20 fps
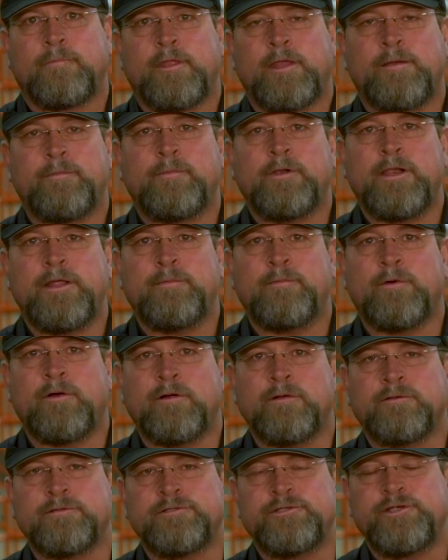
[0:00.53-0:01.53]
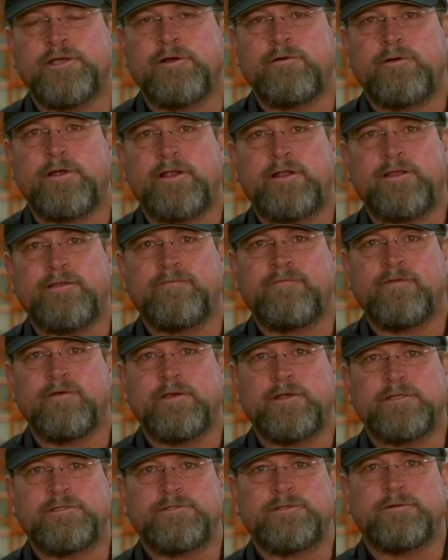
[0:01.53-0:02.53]
I'm Glen Martin, Show-Rite
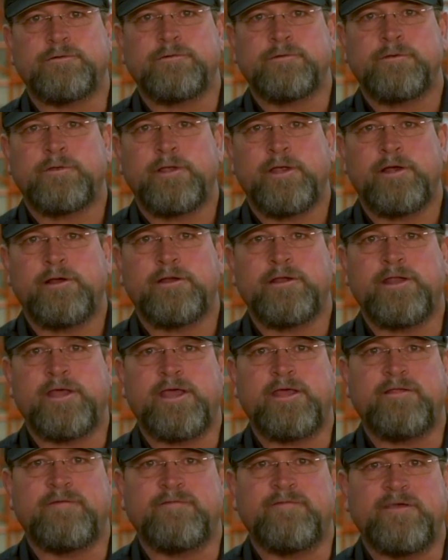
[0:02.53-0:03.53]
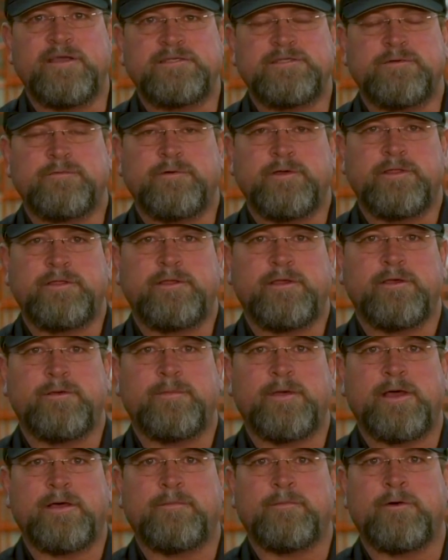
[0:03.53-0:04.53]
Influential, here today to visit with you
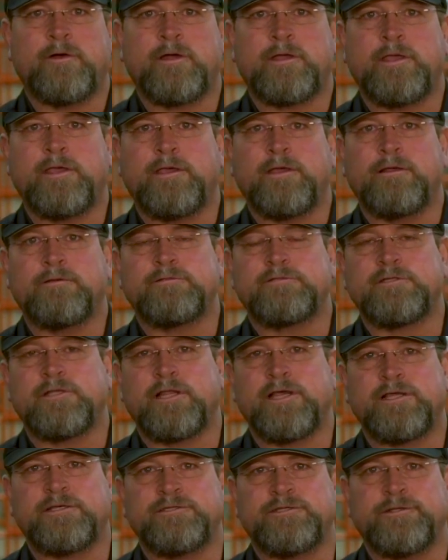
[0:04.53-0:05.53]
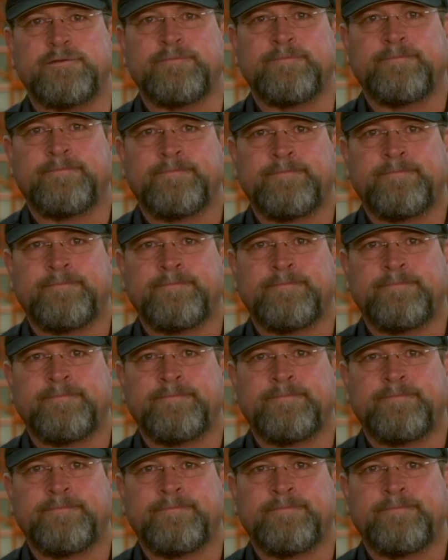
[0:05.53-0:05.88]
about market goat selection.